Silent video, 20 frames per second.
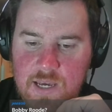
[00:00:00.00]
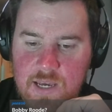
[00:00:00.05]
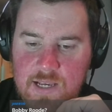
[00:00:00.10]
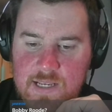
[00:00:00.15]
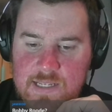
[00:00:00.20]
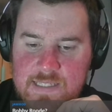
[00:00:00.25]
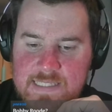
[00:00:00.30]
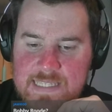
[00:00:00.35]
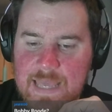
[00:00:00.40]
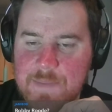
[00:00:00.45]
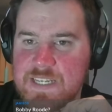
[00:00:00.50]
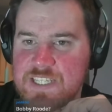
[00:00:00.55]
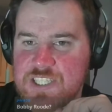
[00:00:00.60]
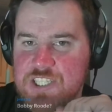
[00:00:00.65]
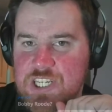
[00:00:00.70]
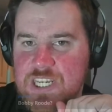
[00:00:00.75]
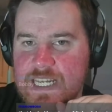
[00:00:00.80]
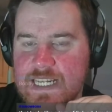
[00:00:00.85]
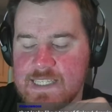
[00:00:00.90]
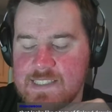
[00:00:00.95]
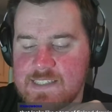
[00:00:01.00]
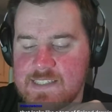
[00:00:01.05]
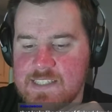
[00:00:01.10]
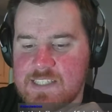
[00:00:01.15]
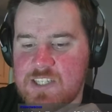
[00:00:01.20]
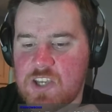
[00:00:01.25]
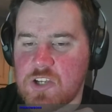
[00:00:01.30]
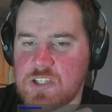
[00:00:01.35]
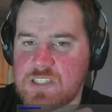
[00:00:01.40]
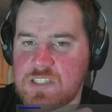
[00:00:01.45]
Sammy G and his
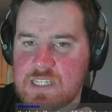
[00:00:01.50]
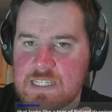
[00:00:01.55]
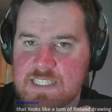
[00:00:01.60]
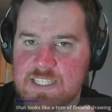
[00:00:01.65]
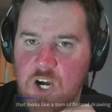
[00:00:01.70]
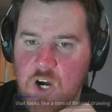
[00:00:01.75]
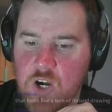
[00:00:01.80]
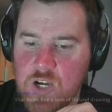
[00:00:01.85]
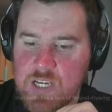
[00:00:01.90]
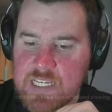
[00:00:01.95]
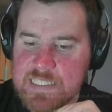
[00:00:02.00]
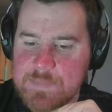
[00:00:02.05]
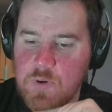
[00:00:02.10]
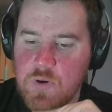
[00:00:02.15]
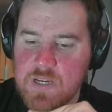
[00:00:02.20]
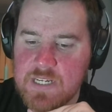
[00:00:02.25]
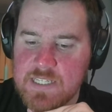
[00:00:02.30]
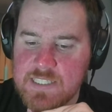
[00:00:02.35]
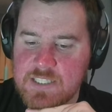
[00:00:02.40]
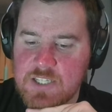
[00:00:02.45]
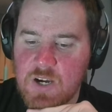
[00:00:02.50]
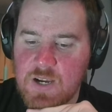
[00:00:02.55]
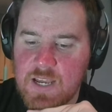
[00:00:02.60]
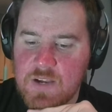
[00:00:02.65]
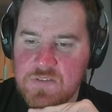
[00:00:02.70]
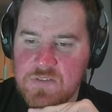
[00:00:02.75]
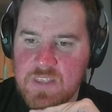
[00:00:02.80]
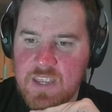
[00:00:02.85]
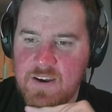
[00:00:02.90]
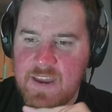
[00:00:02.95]
disgusting tongue. He's poking his tongue
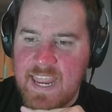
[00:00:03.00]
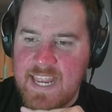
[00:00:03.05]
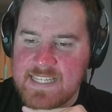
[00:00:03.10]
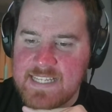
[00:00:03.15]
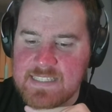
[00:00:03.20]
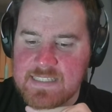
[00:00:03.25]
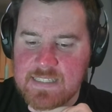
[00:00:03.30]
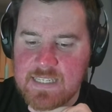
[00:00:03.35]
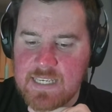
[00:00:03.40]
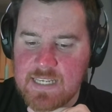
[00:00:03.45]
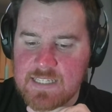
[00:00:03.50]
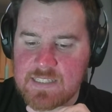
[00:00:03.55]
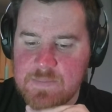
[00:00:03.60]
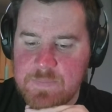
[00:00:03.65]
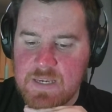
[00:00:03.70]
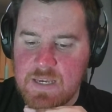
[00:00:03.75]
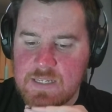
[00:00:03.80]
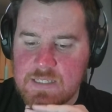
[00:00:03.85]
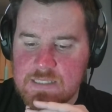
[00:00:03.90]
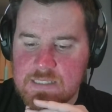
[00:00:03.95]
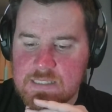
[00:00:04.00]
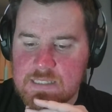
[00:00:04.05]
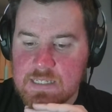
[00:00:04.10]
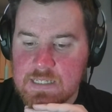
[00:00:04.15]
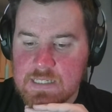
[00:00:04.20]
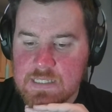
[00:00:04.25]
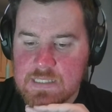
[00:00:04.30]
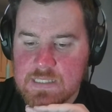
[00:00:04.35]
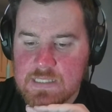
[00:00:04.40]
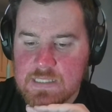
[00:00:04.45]
out there. Hate to see it, to be honest.
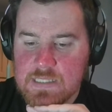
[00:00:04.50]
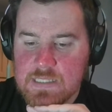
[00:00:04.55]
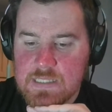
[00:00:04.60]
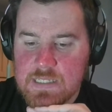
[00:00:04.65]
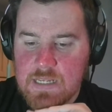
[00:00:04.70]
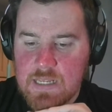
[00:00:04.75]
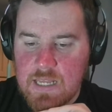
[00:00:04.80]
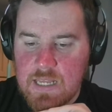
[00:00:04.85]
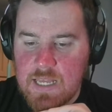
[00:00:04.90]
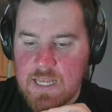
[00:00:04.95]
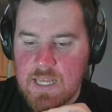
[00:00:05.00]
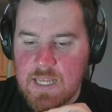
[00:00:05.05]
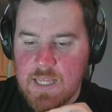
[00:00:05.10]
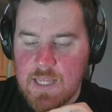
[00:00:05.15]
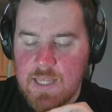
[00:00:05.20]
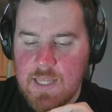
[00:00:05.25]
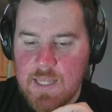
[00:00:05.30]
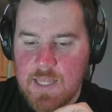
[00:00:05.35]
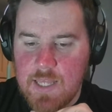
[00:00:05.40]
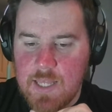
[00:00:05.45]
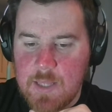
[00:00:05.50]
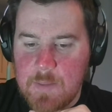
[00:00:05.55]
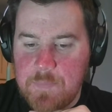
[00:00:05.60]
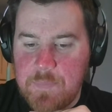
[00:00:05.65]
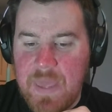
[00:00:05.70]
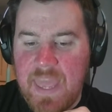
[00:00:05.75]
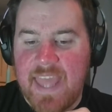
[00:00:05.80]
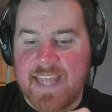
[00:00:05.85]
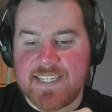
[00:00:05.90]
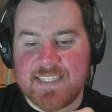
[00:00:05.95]

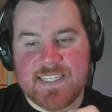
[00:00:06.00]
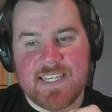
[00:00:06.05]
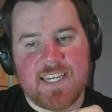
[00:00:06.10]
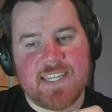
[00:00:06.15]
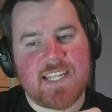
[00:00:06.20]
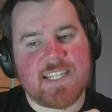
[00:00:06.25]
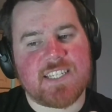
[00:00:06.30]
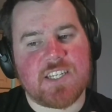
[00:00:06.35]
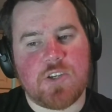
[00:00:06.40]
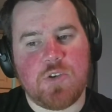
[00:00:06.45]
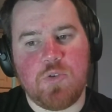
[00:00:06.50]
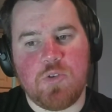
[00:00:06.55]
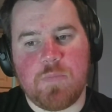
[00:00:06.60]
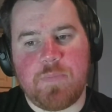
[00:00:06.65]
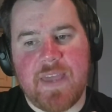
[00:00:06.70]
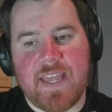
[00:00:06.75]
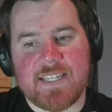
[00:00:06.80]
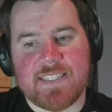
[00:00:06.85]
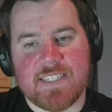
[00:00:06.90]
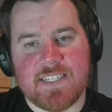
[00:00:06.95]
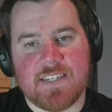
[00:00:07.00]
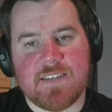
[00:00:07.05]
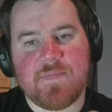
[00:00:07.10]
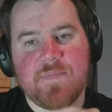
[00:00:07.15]
Penta. That's a cool Penta.